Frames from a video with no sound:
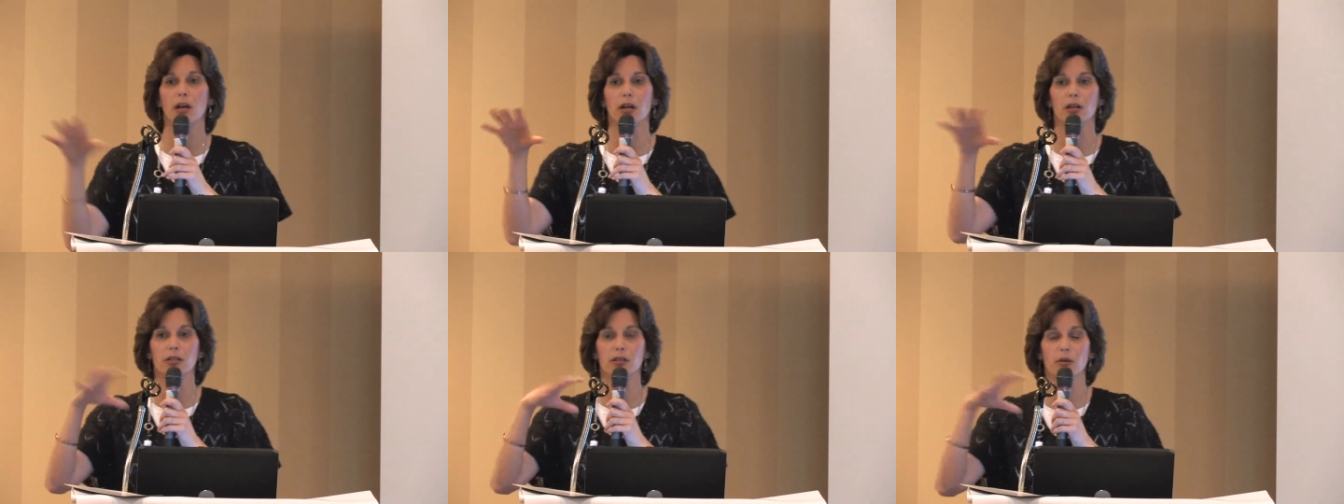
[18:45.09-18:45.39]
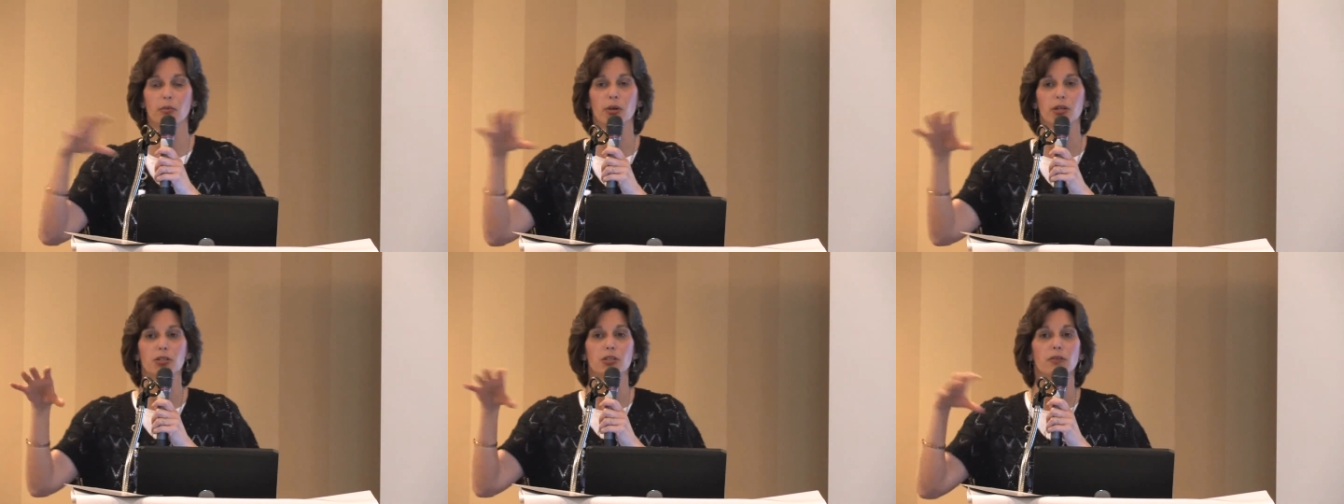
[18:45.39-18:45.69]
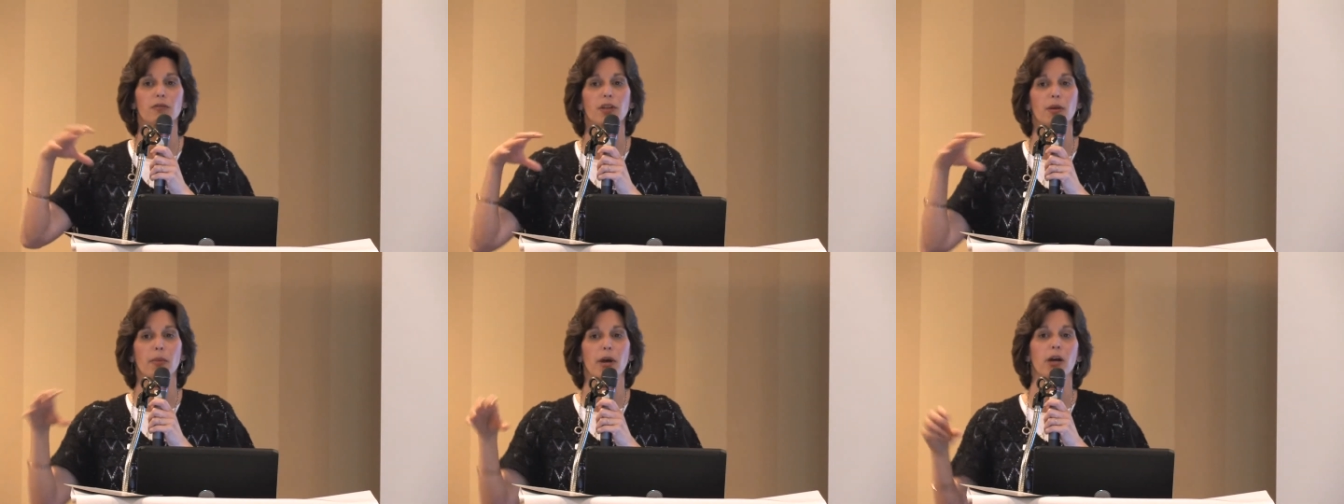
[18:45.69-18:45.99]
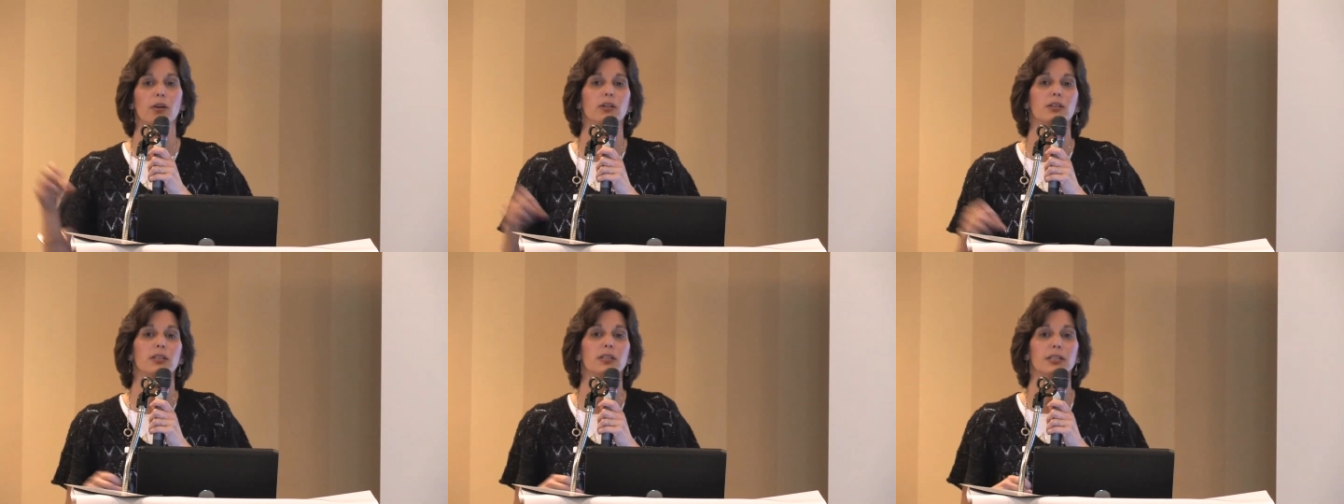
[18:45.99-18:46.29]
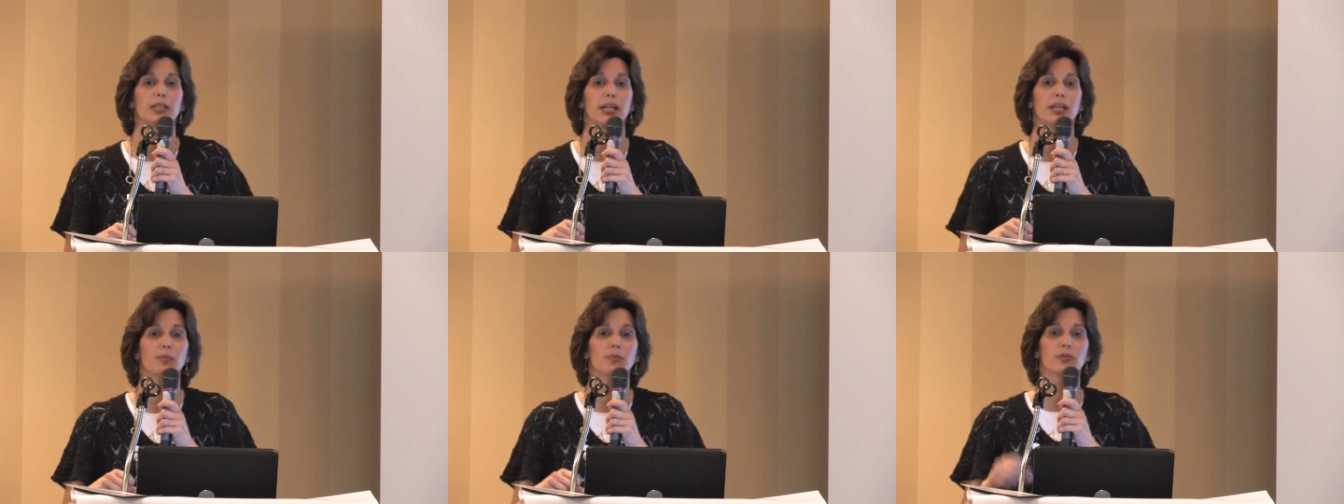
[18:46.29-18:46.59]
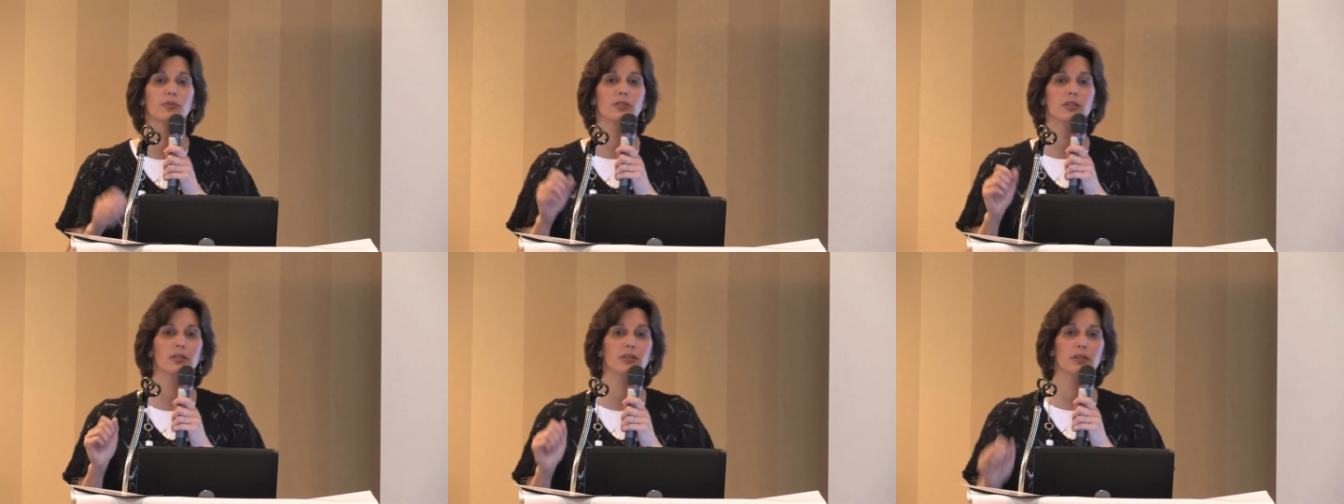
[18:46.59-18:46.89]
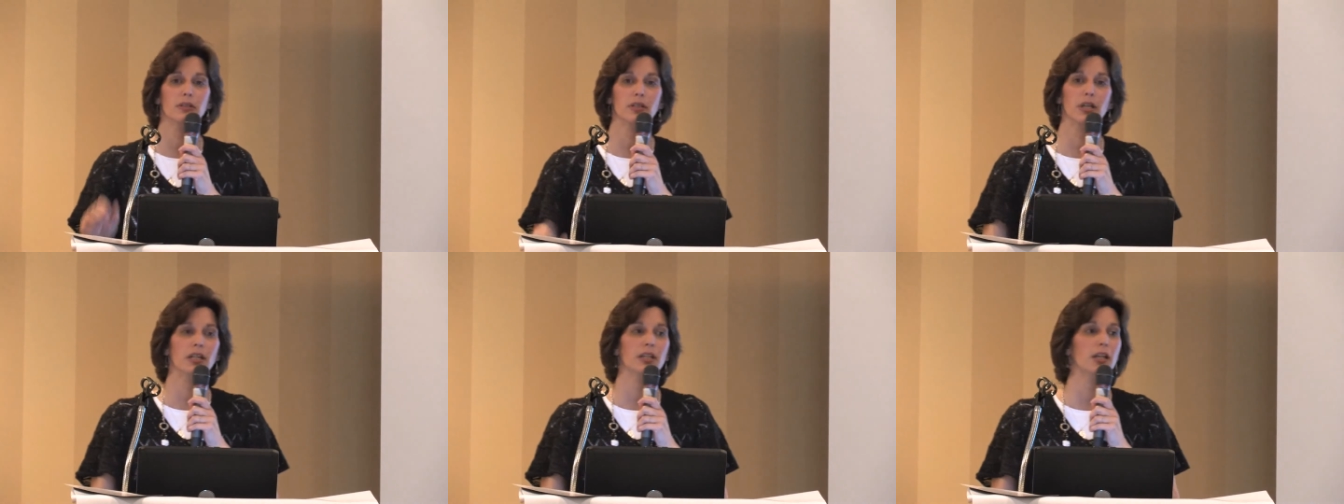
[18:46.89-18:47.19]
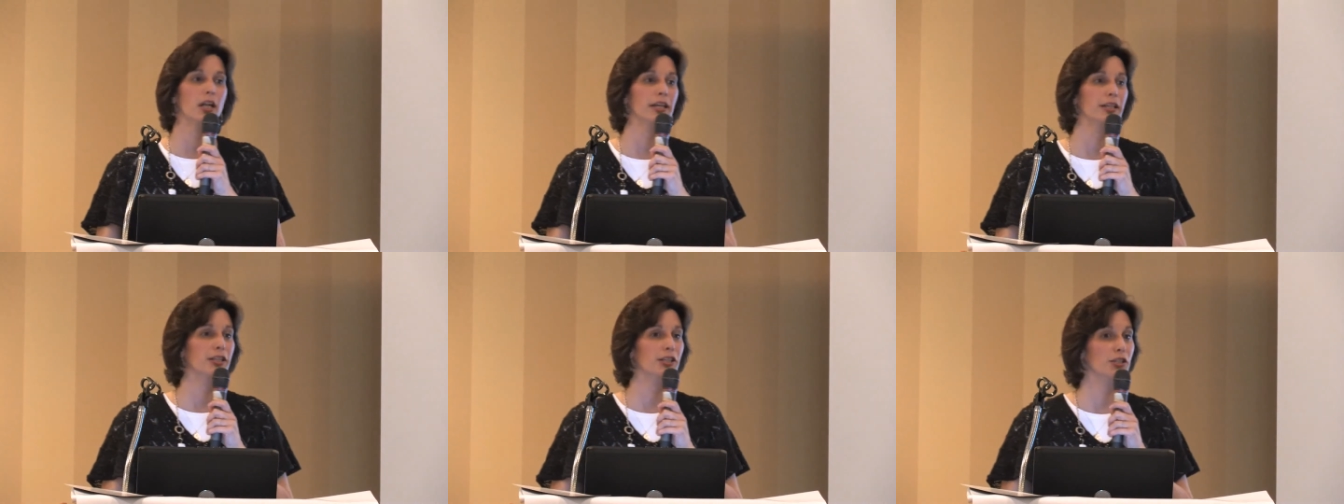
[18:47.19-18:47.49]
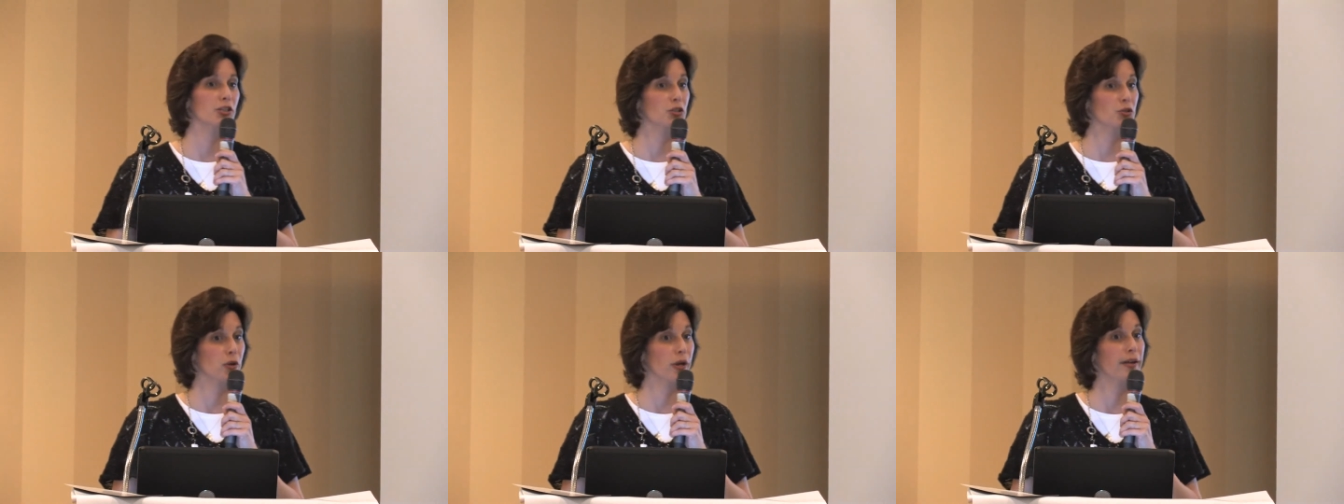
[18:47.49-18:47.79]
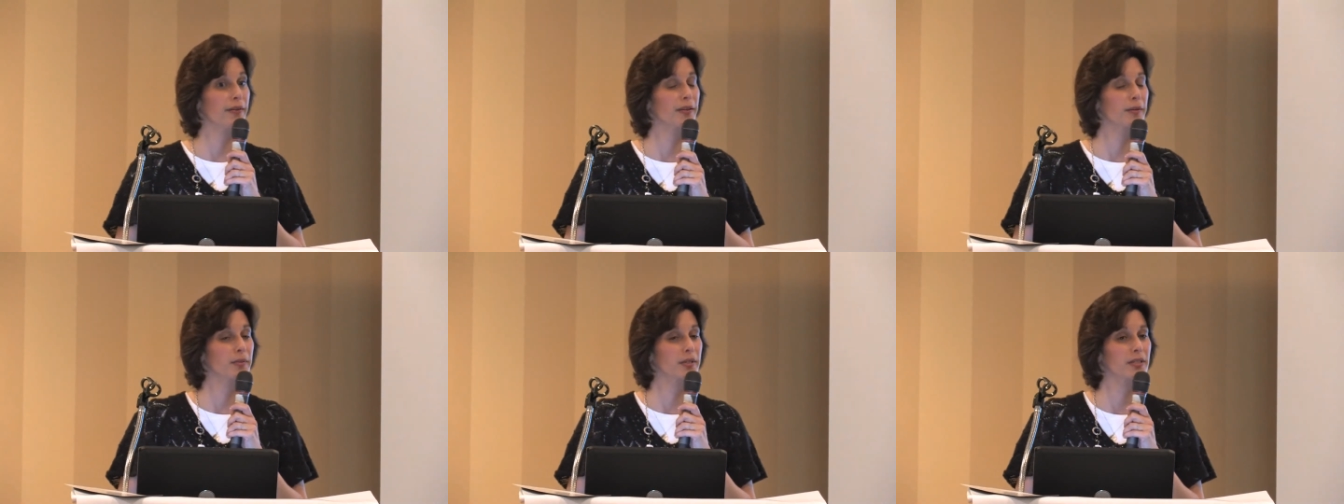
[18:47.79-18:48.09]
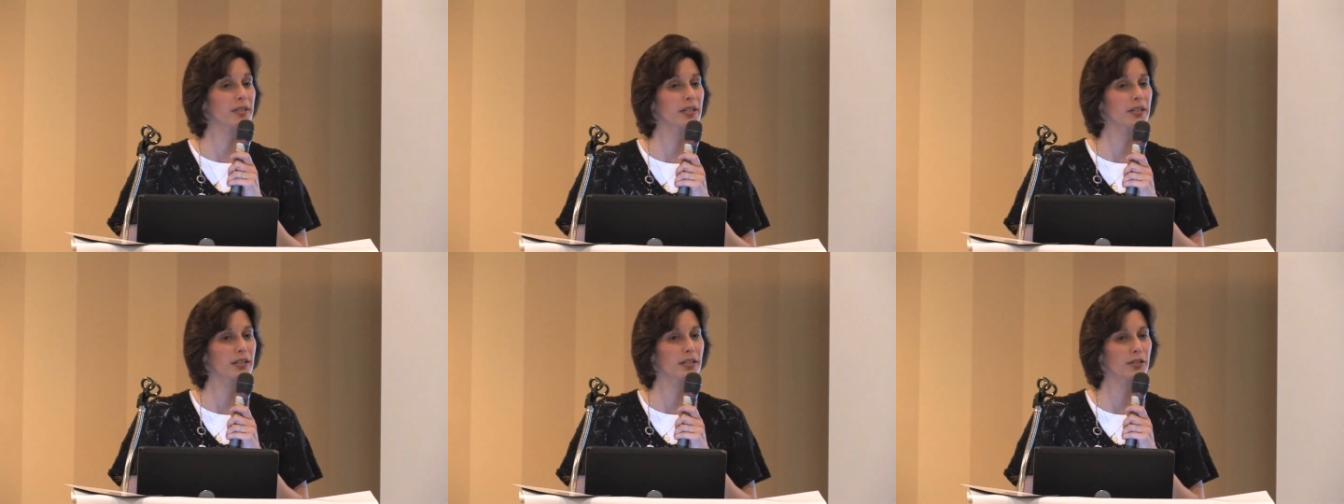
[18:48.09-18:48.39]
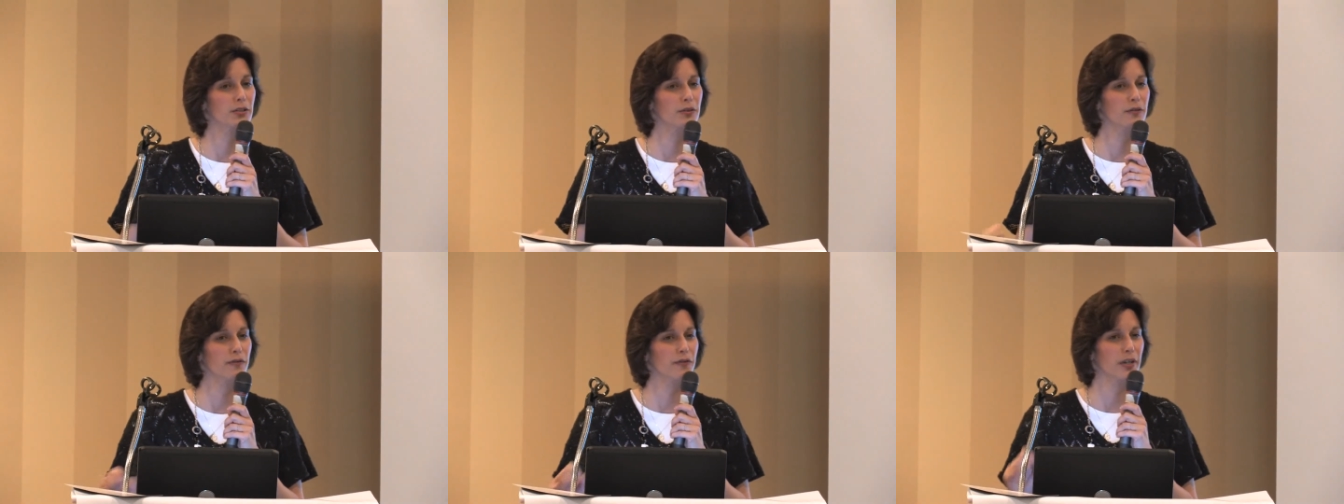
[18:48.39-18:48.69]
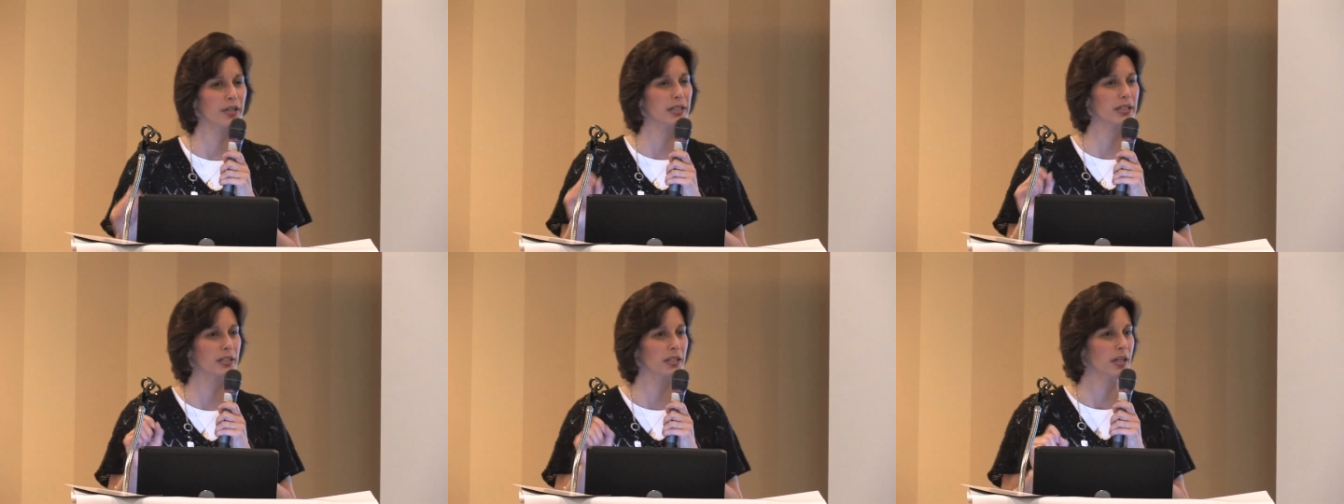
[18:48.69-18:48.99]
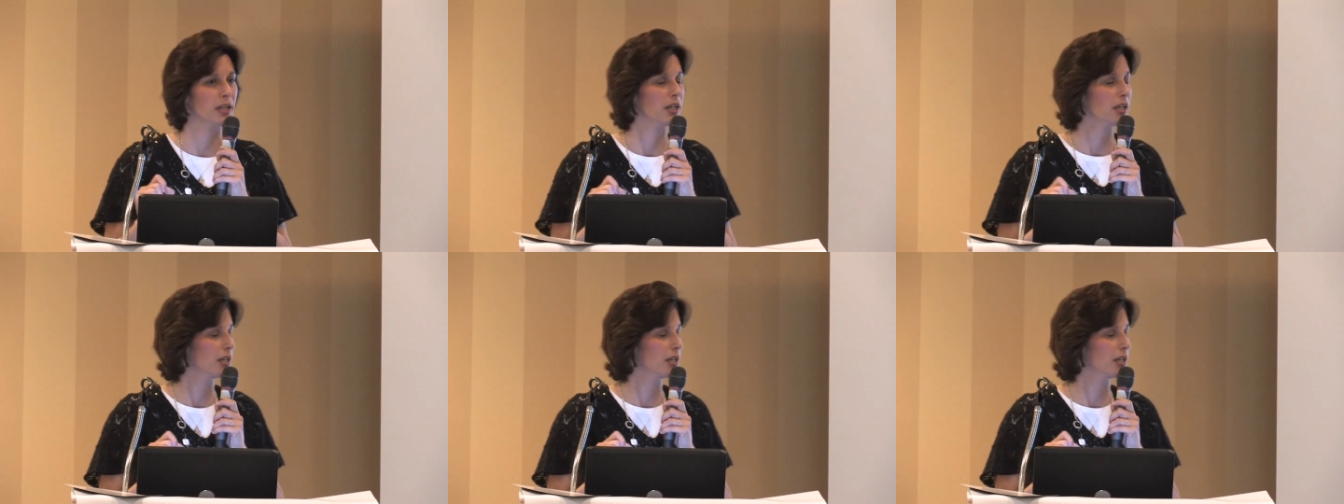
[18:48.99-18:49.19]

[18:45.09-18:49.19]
a bunch of them out on the tables. I'd like you to try them because I think you'll find